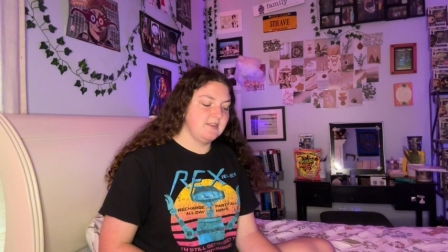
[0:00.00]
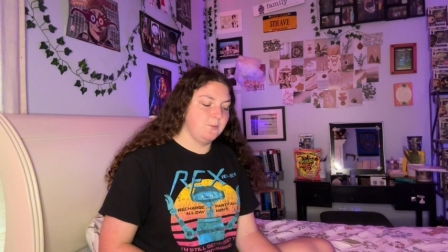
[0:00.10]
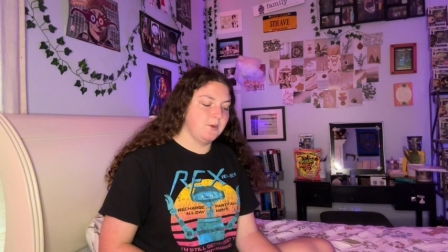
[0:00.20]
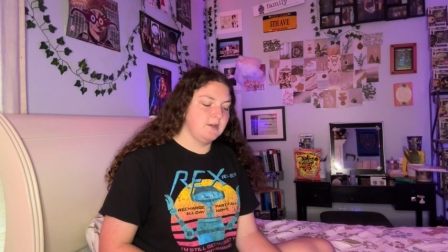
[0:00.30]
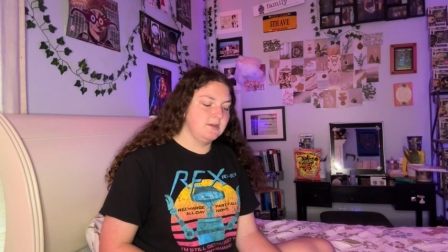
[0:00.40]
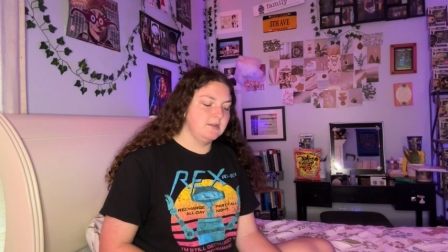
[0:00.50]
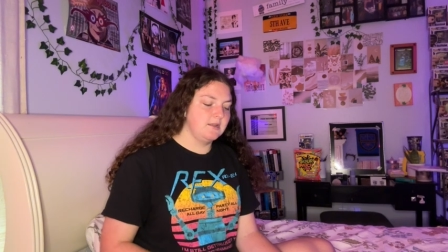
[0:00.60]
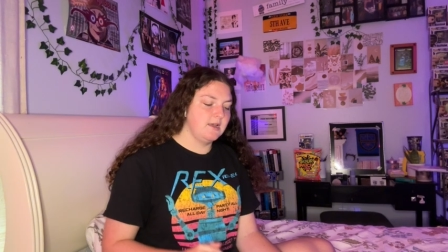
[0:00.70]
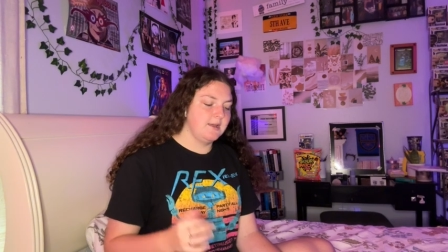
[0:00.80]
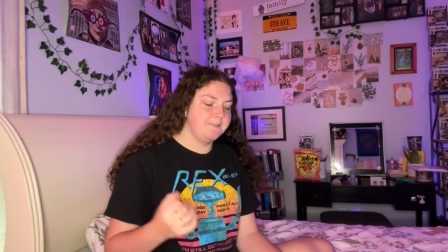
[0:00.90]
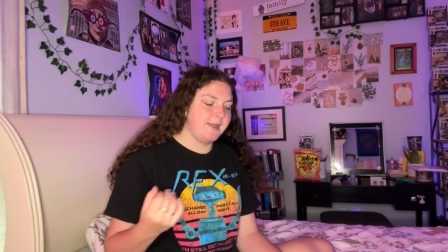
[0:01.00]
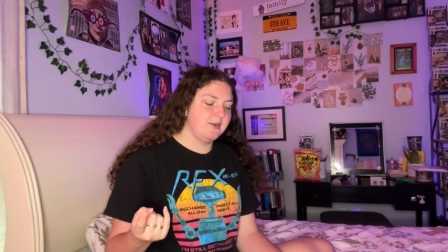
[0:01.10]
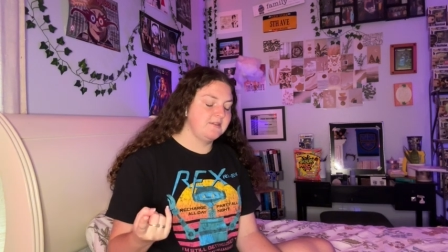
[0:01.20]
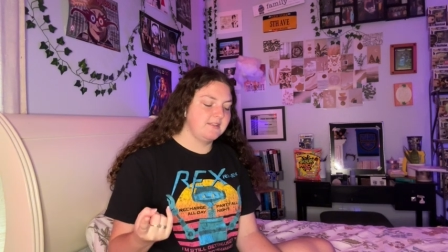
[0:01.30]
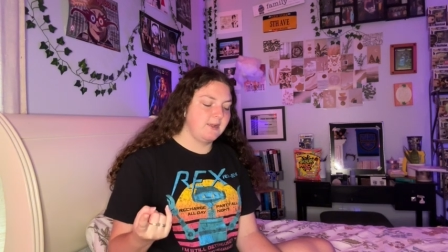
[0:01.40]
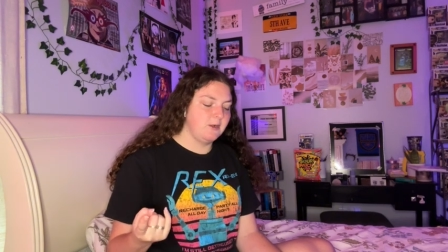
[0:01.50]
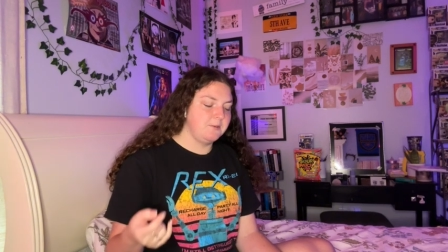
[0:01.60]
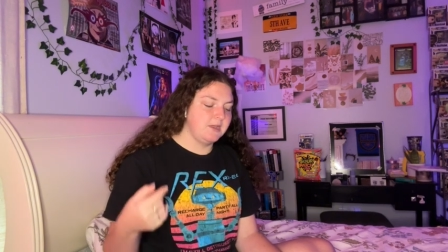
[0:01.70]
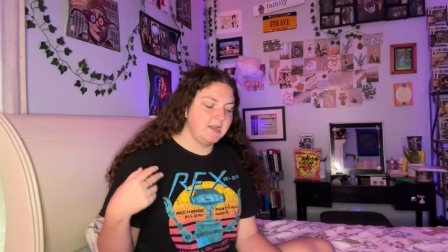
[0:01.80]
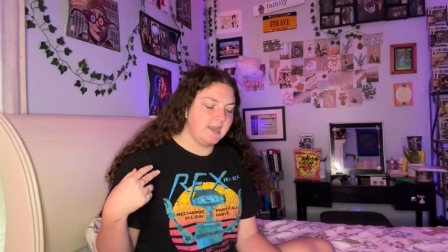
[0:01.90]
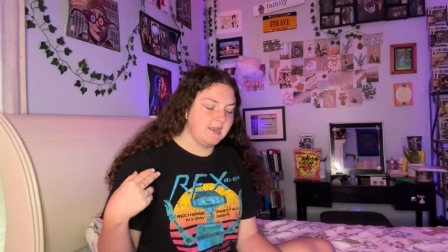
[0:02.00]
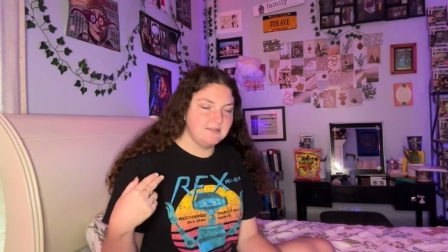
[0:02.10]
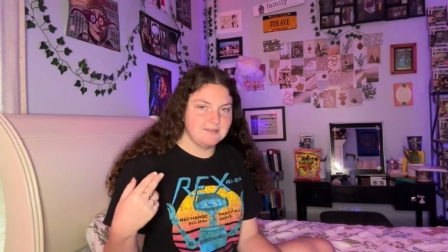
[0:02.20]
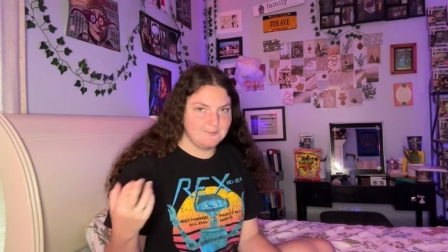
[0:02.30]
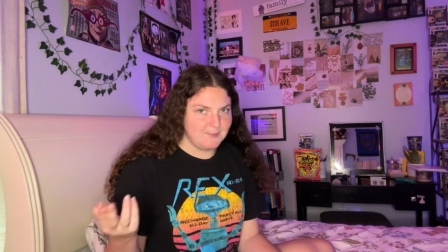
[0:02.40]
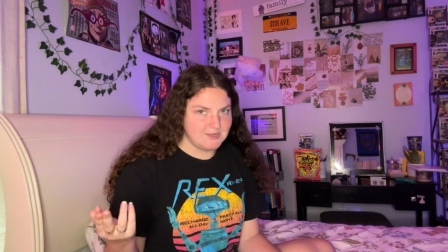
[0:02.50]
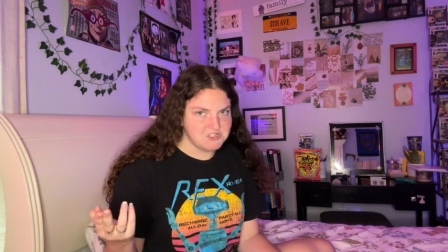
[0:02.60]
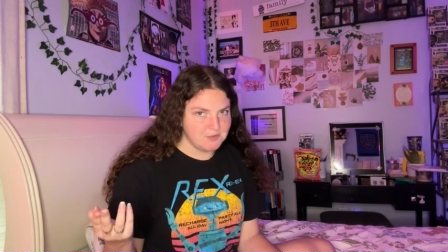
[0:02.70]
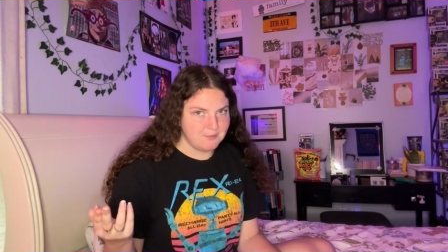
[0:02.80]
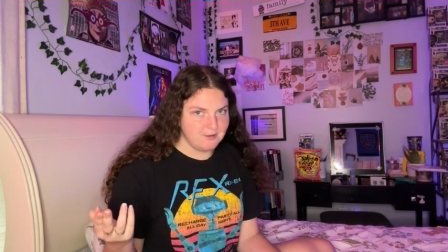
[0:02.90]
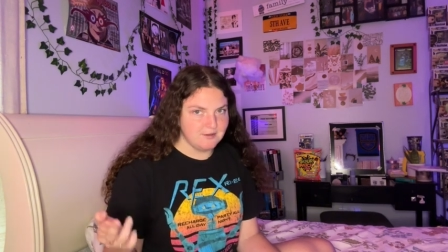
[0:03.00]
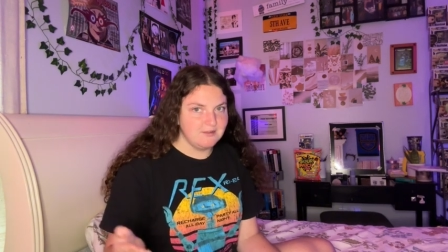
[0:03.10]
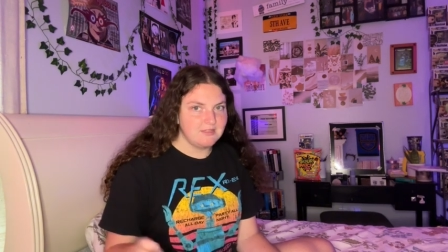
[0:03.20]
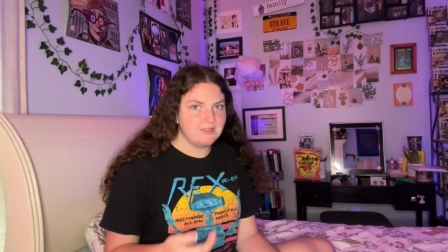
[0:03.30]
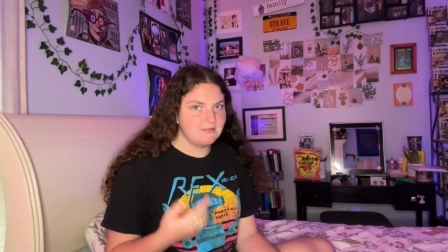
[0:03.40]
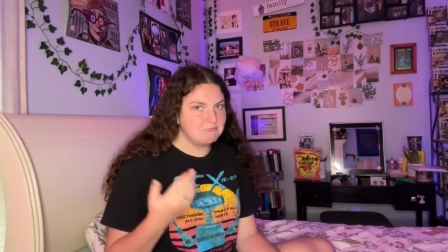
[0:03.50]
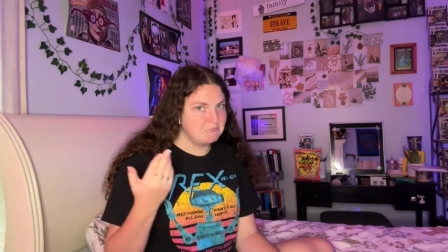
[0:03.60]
World, uh, Pirates of the Caribbean and Spaceship Earth.